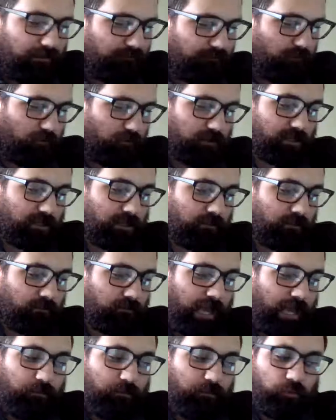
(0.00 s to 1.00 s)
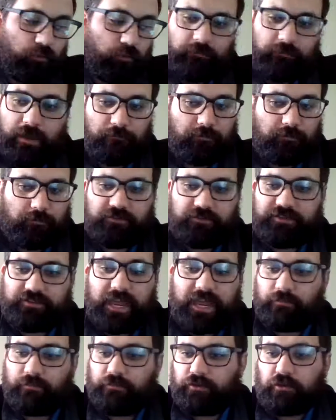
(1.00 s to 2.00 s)
I mean, for a couple of
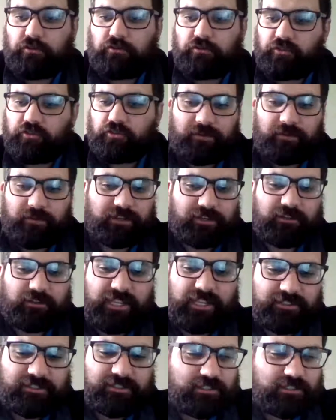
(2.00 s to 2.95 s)
debuts, I mean,